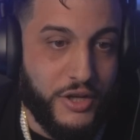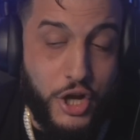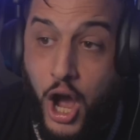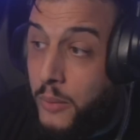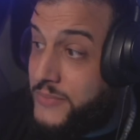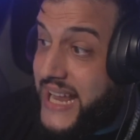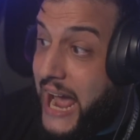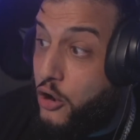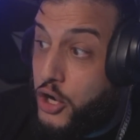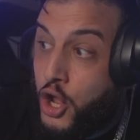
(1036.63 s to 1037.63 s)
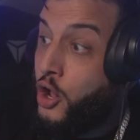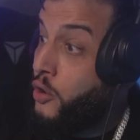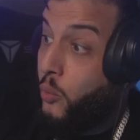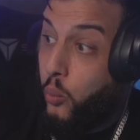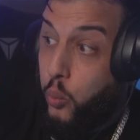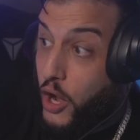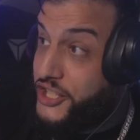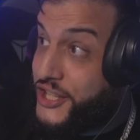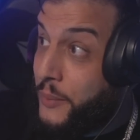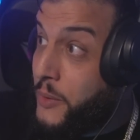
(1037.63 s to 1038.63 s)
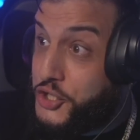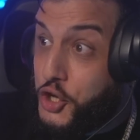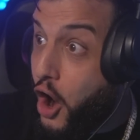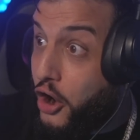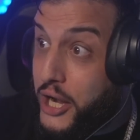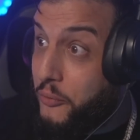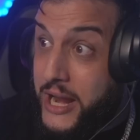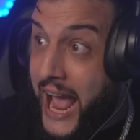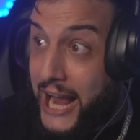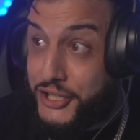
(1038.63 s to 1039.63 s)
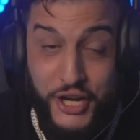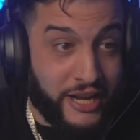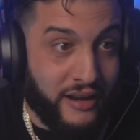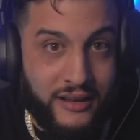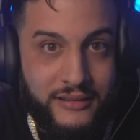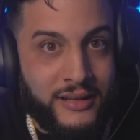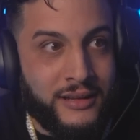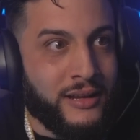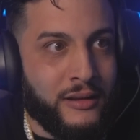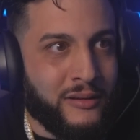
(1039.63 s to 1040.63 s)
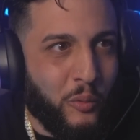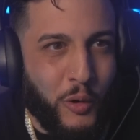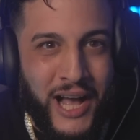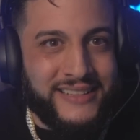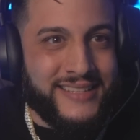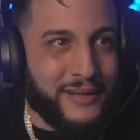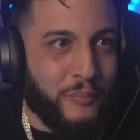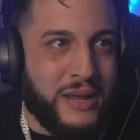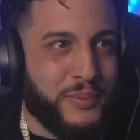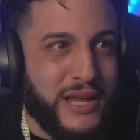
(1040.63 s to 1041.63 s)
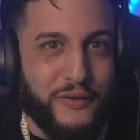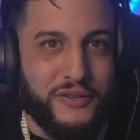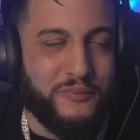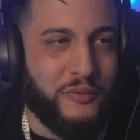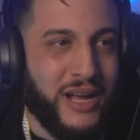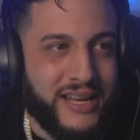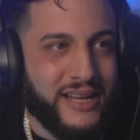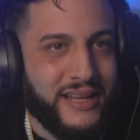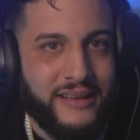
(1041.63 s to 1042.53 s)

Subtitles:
Comes out, what's the majority reaction? What? Mike P versus what?